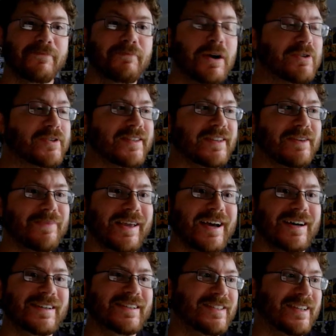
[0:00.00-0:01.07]
mostly
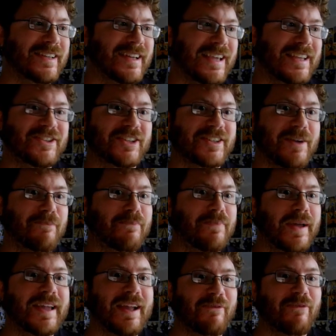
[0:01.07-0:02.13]
because he's just a
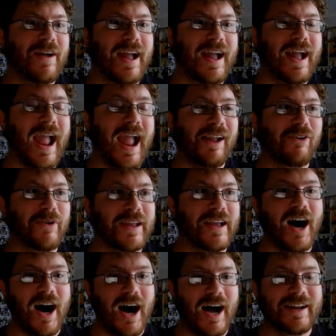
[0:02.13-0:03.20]
big angry
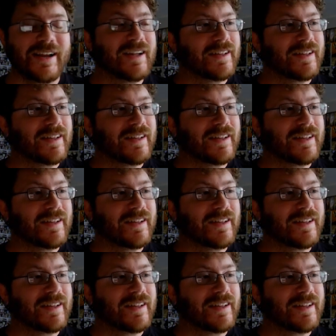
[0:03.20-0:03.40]
god.